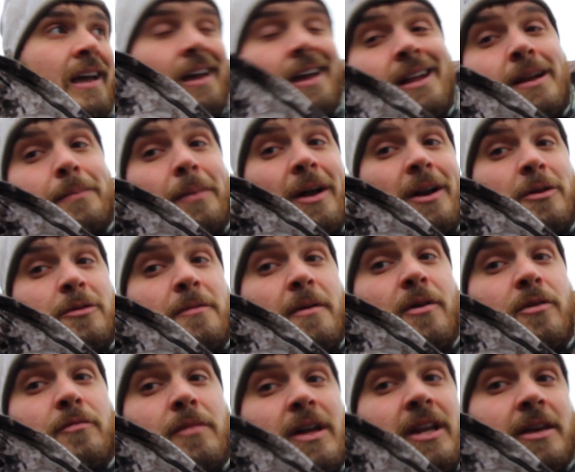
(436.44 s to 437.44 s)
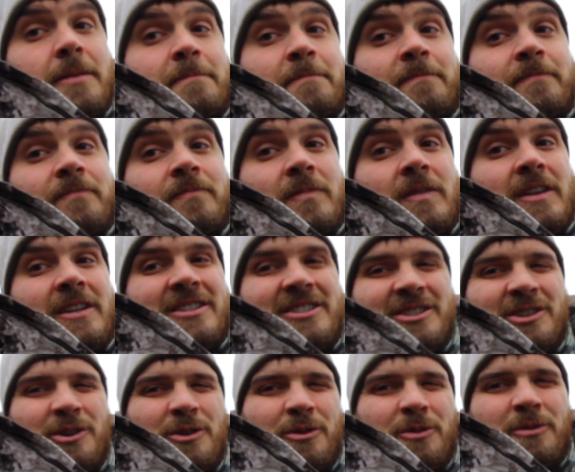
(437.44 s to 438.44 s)
and I bought it with my own money,
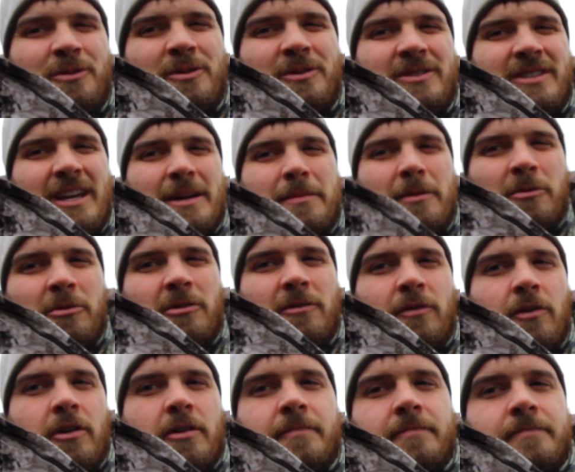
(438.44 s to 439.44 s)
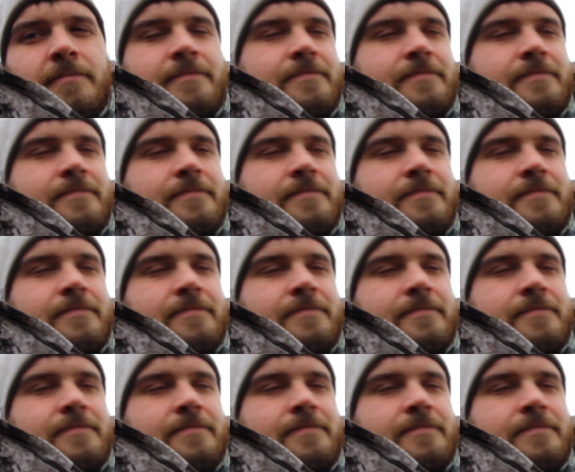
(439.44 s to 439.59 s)
so take my word for it.